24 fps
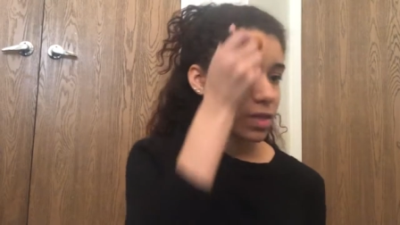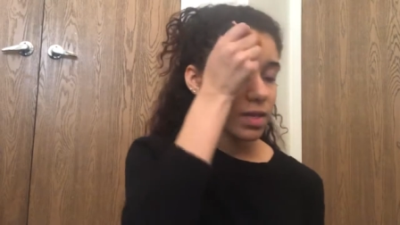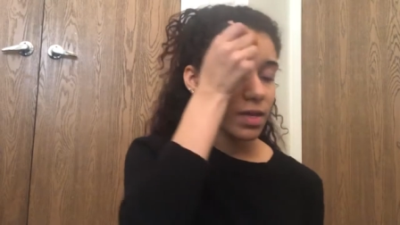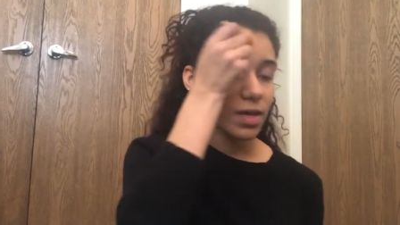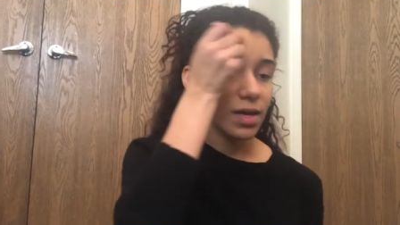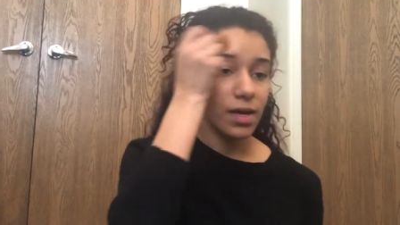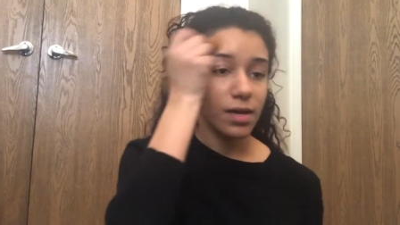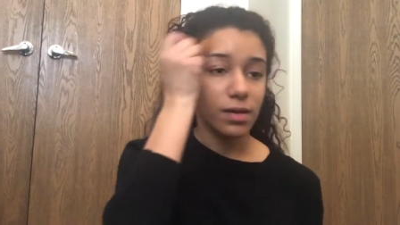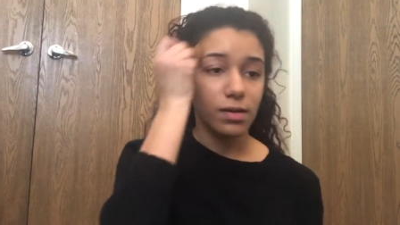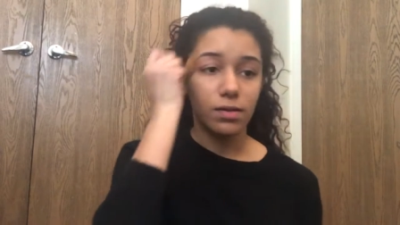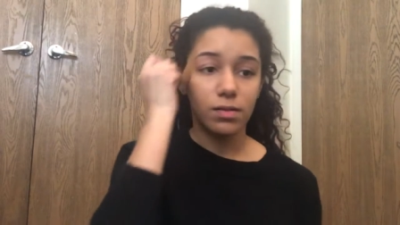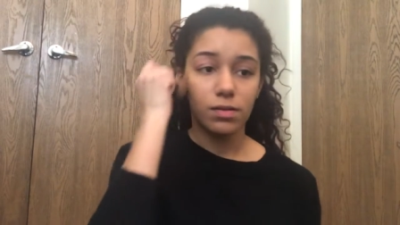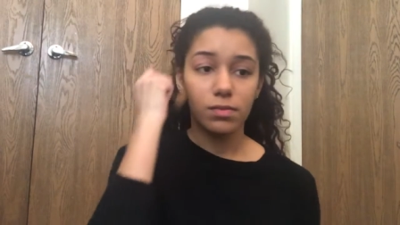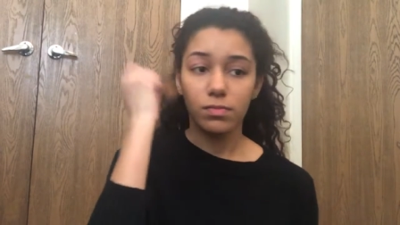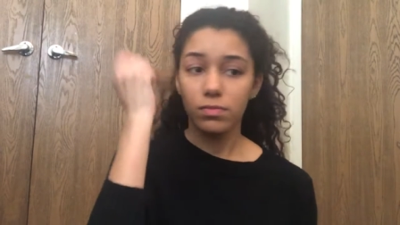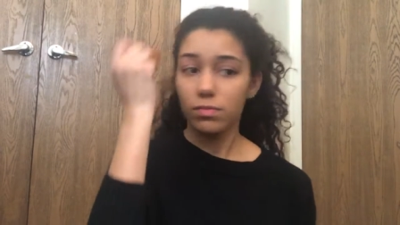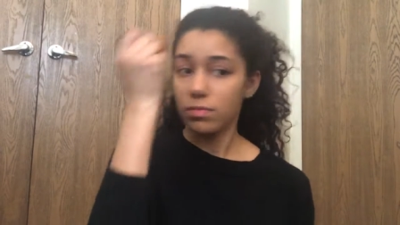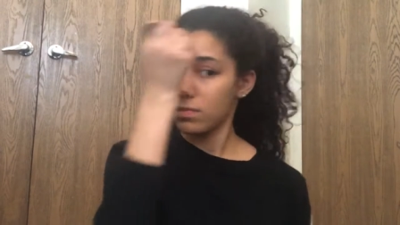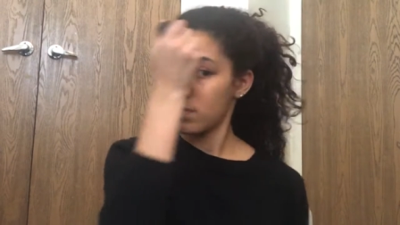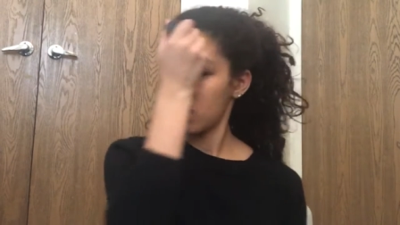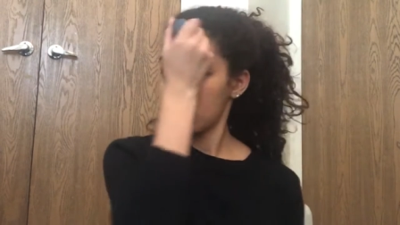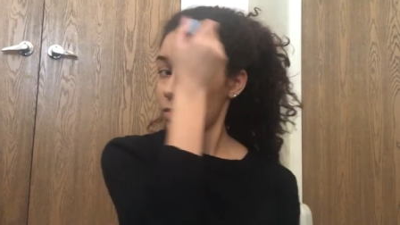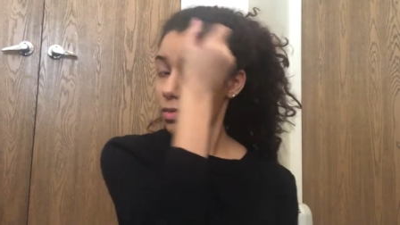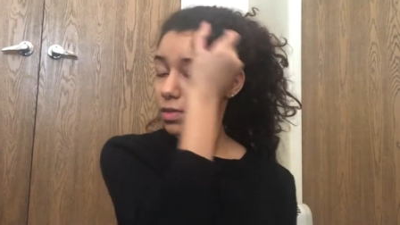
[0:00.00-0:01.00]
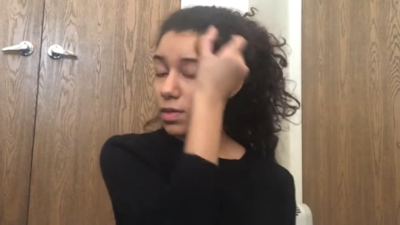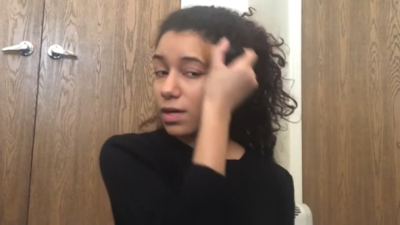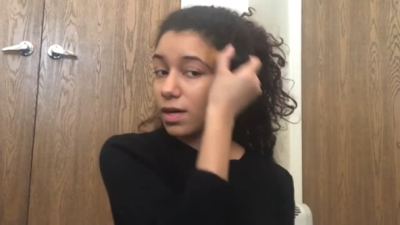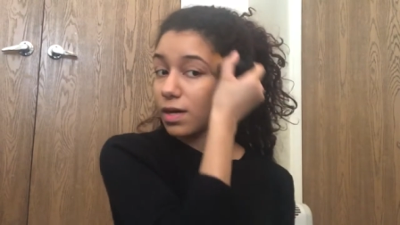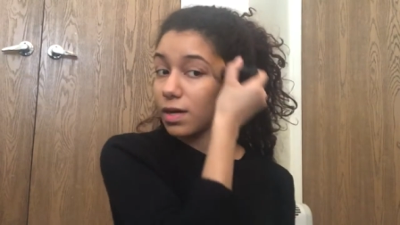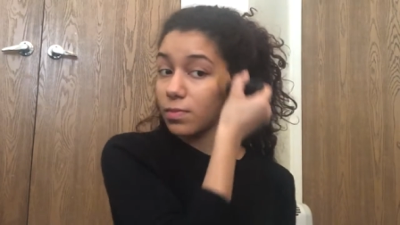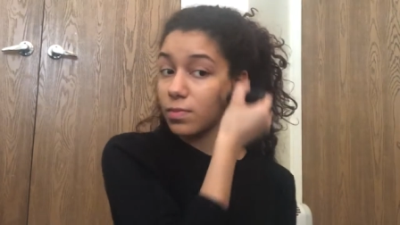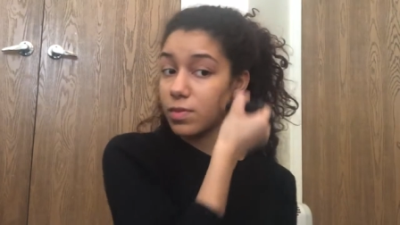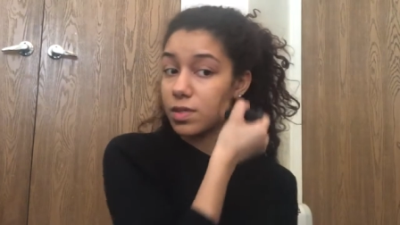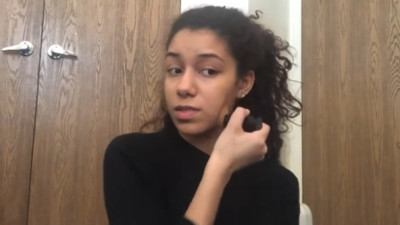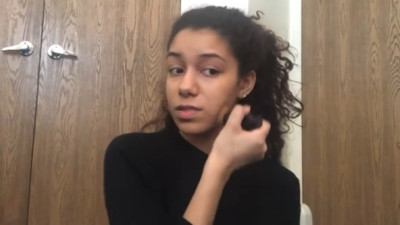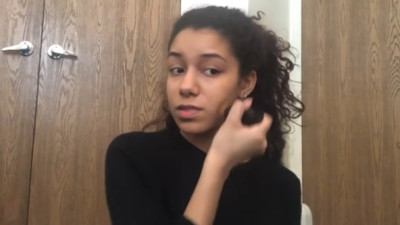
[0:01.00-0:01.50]
yeah,
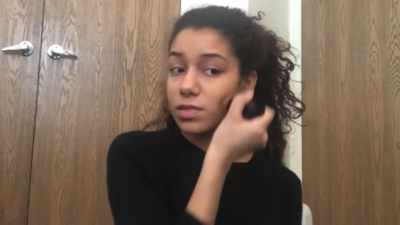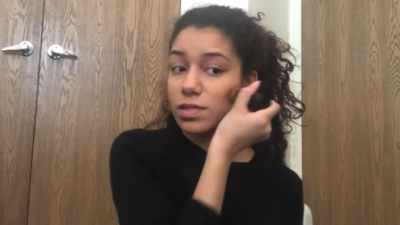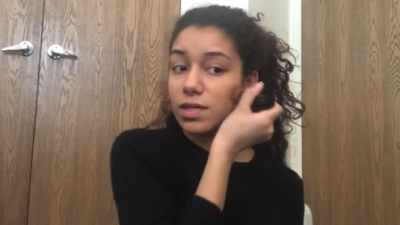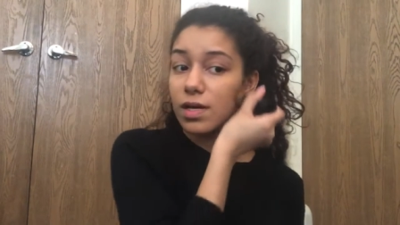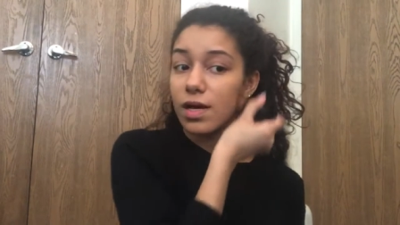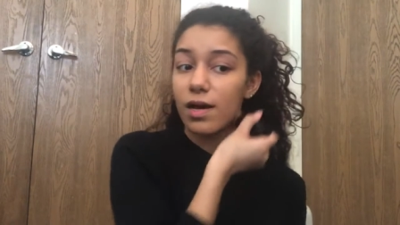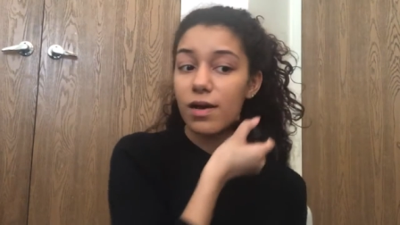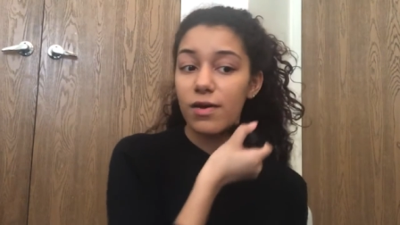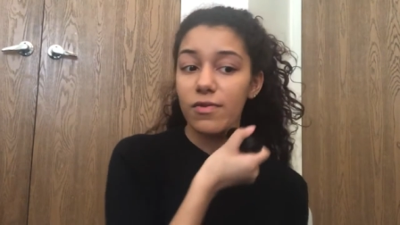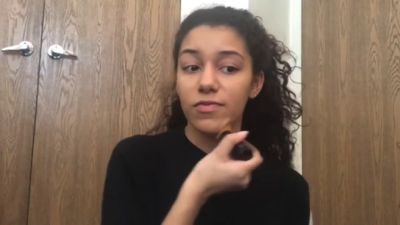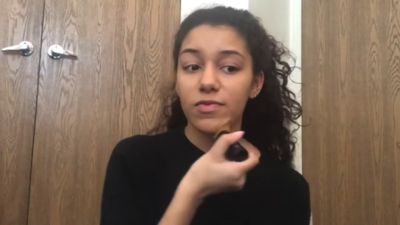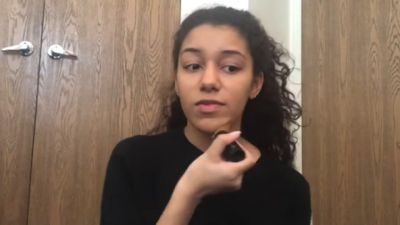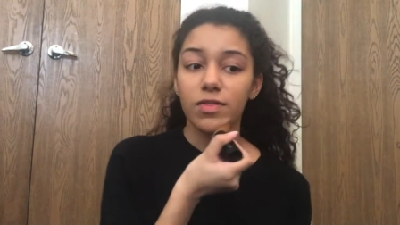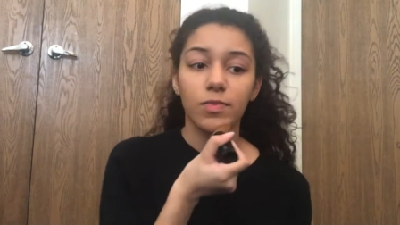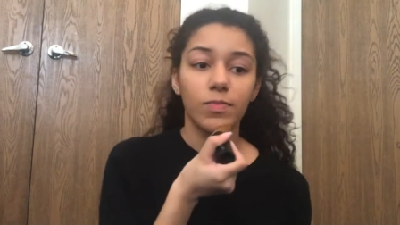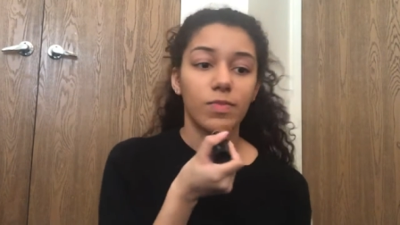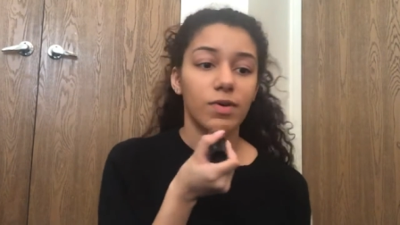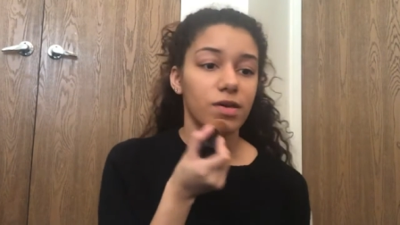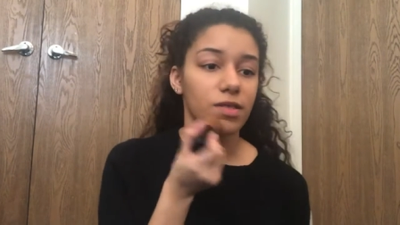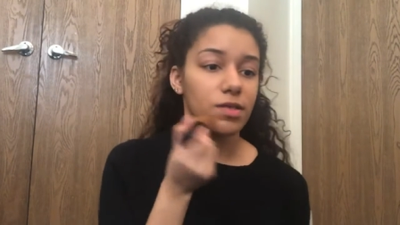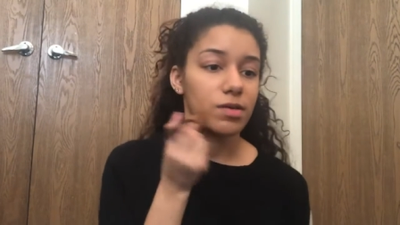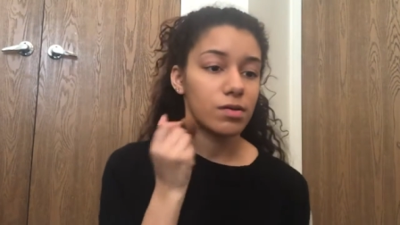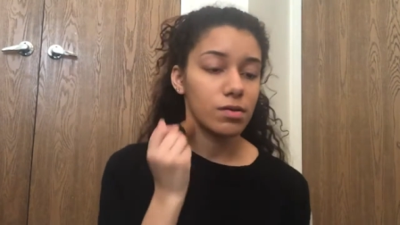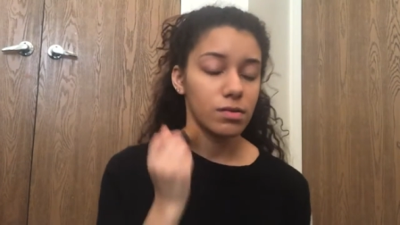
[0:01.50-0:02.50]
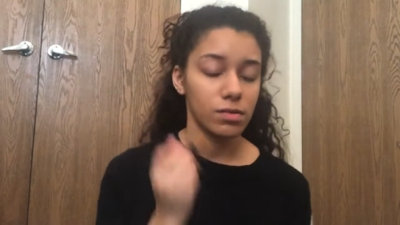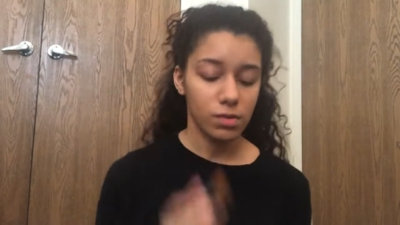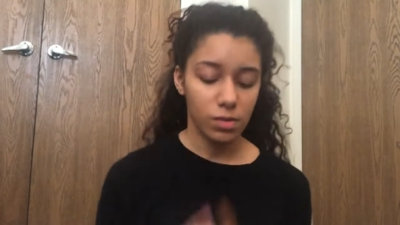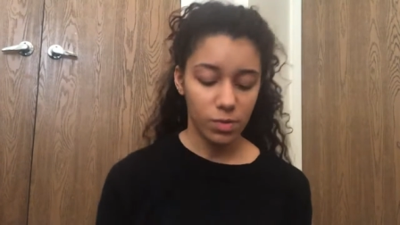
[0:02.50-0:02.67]
I'm gonna see how I feel about it.